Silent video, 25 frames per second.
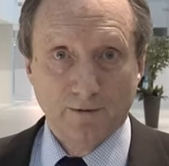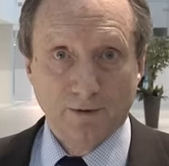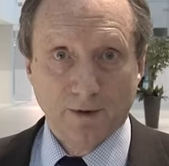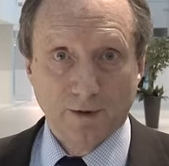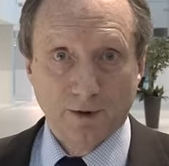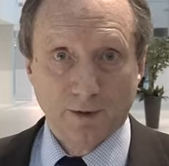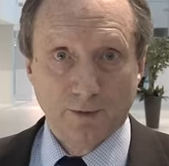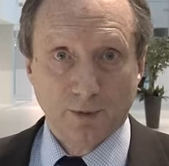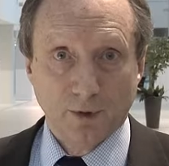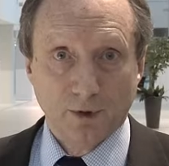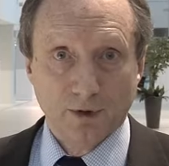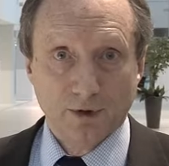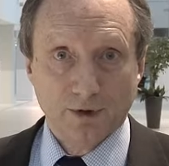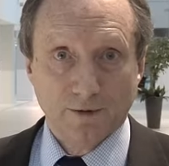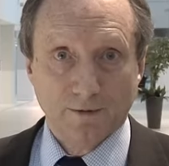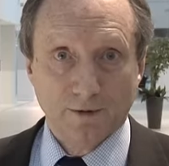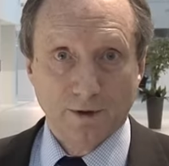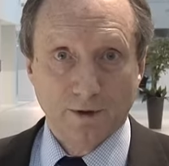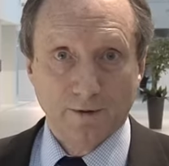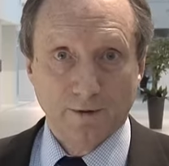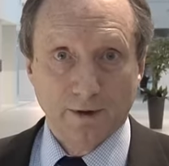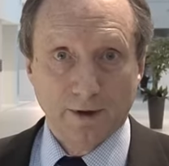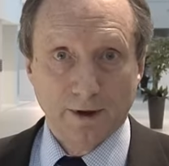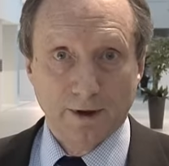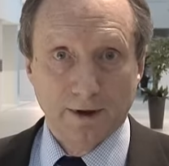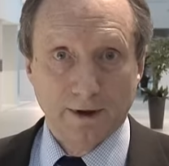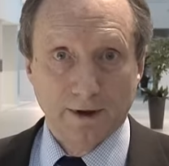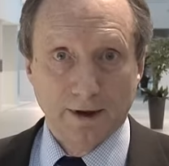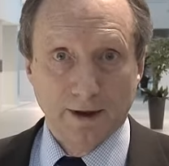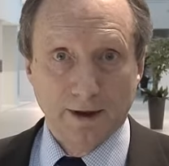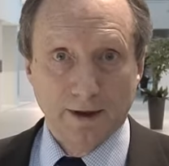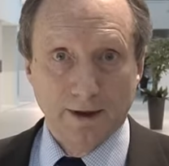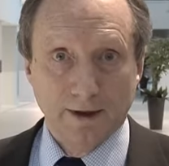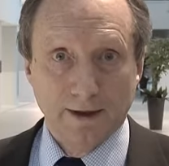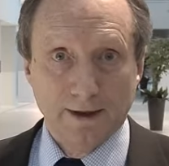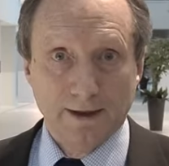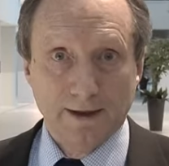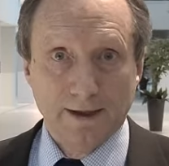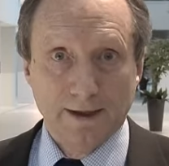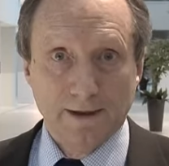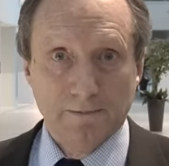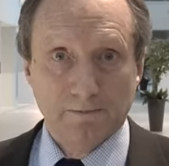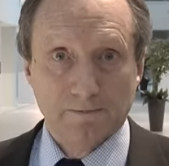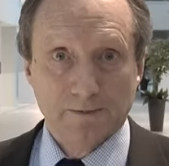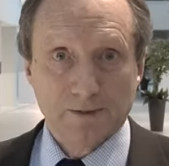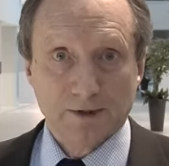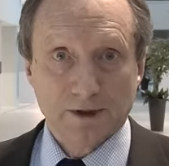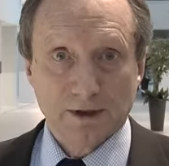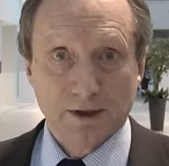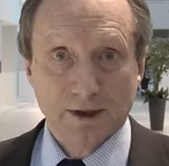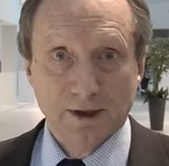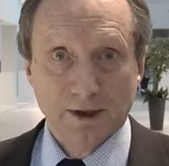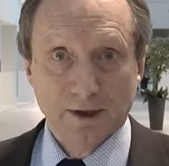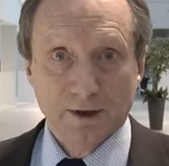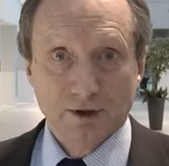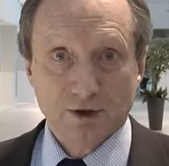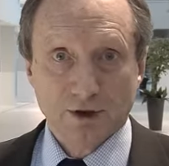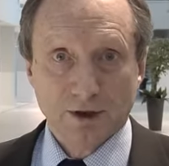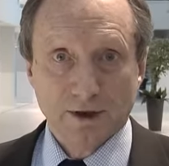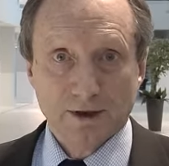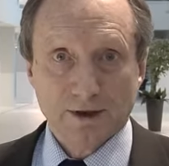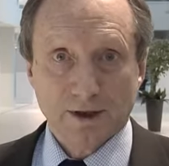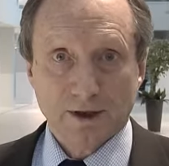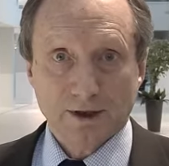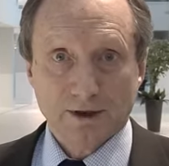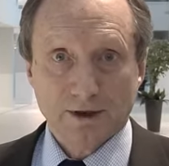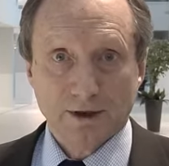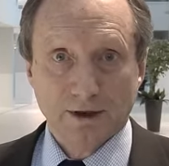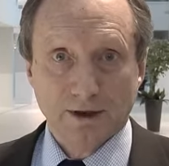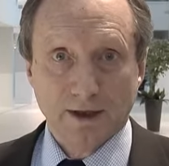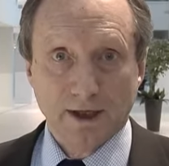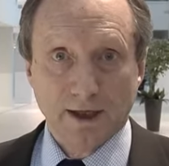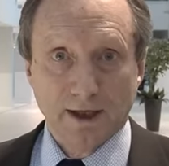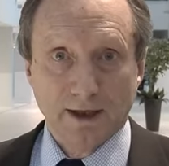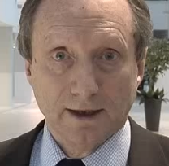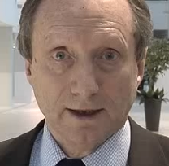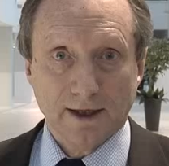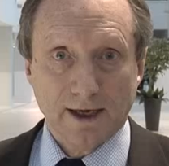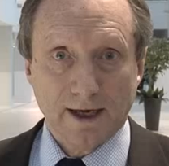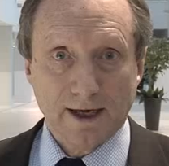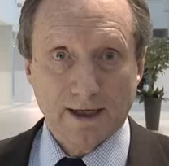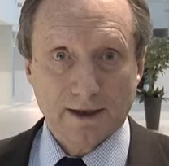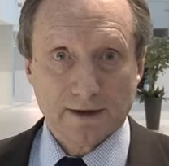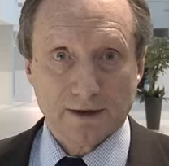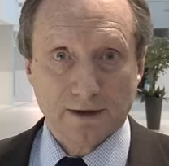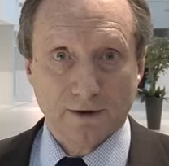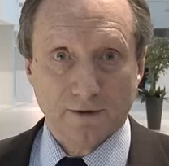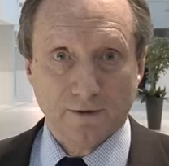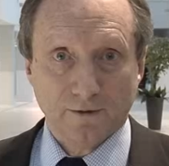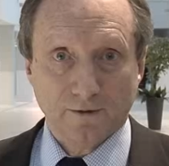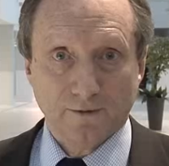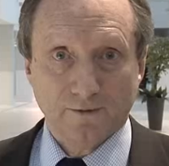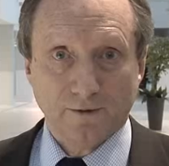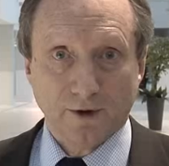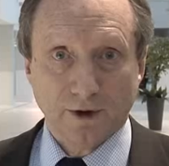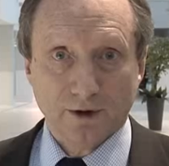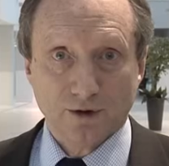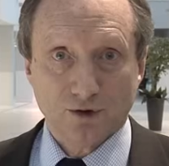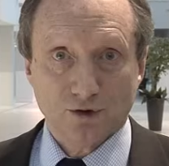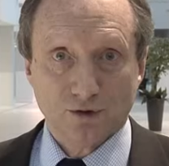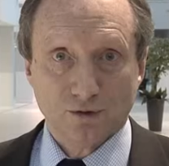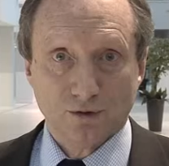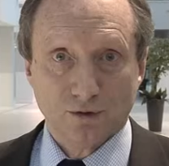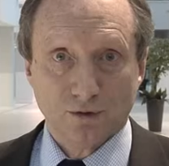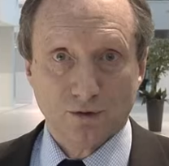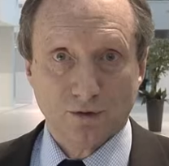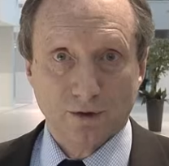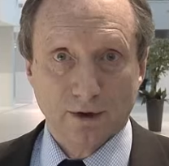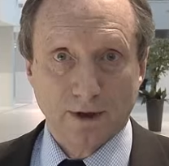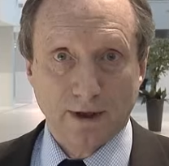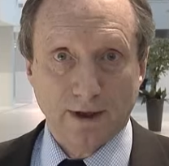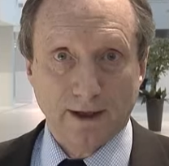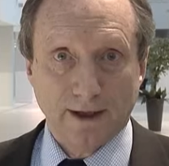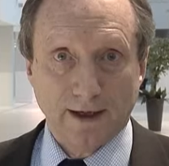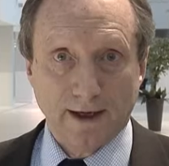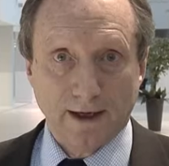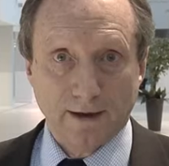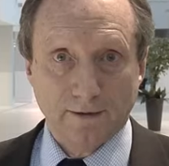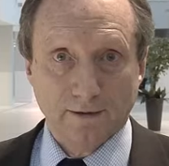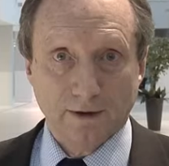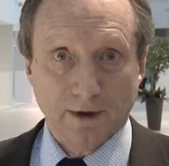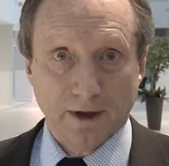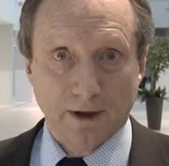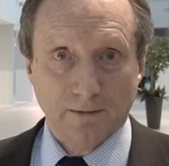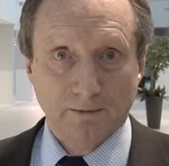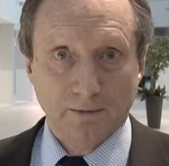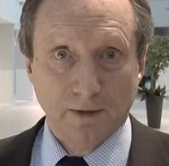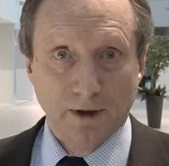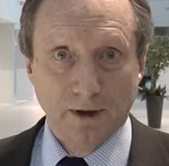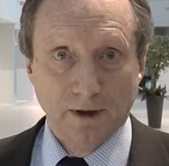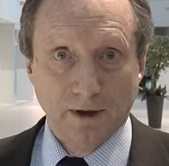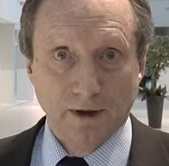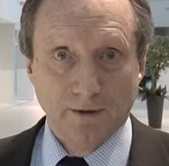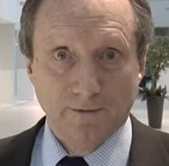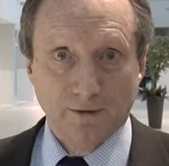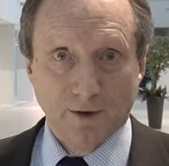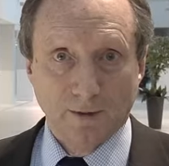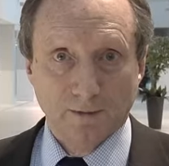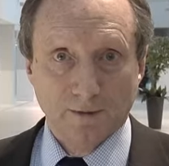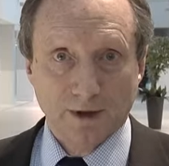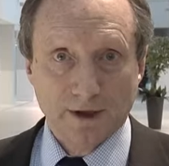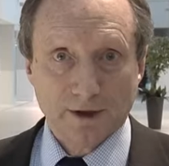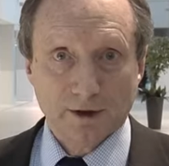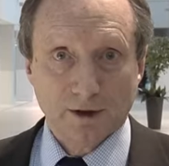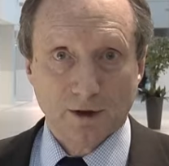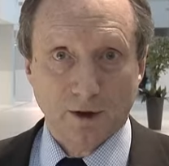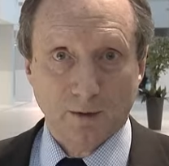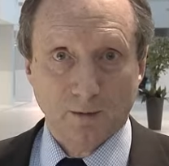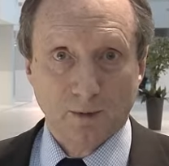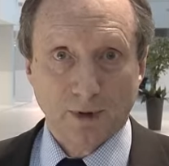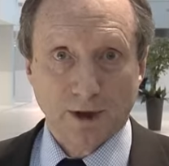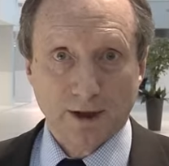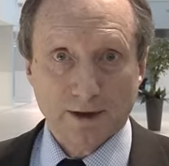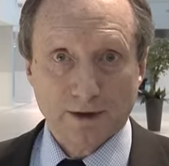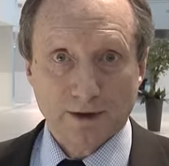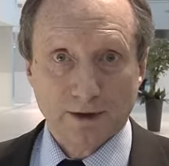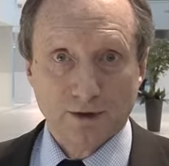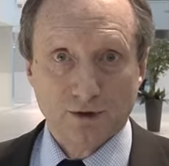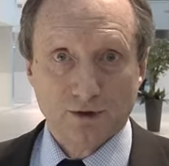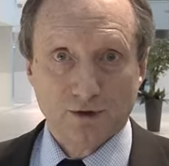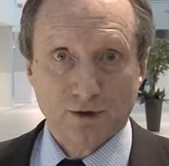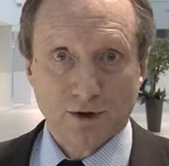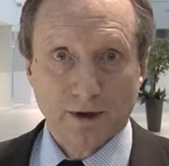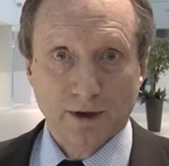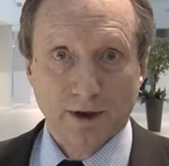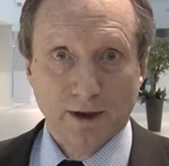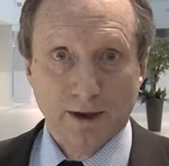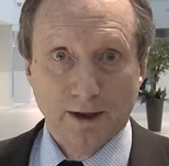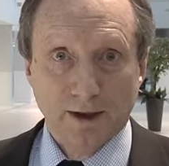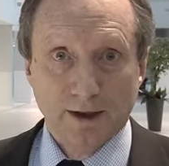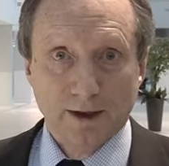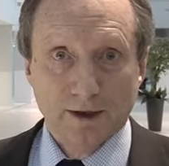From the point of view of her, her limbs, she's actually gained excellent functional uh, outcome from these complex injury.